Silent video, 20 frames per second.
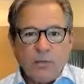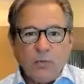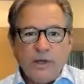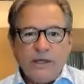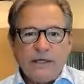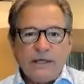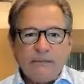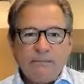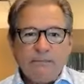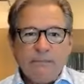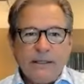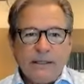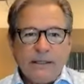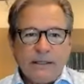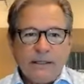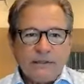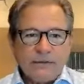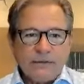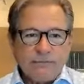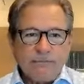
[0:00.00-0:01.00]
we can
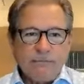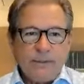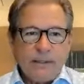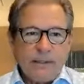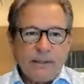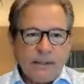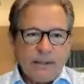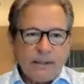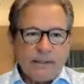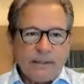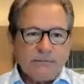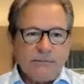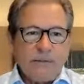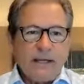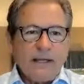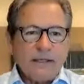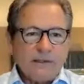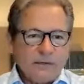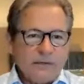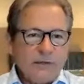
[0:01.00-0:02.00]
be as big as
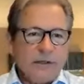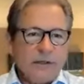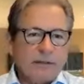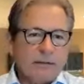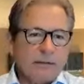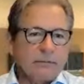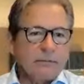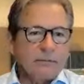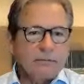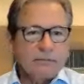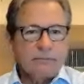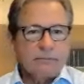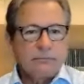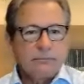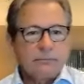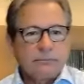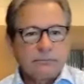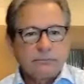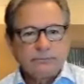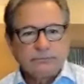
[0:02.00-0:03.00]
Mike Tuttle,
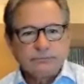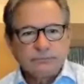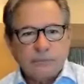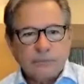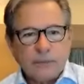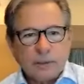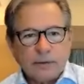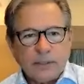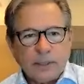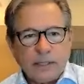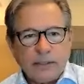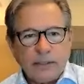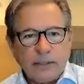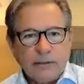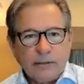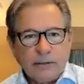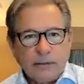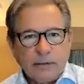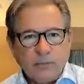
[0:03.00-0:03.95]
okay?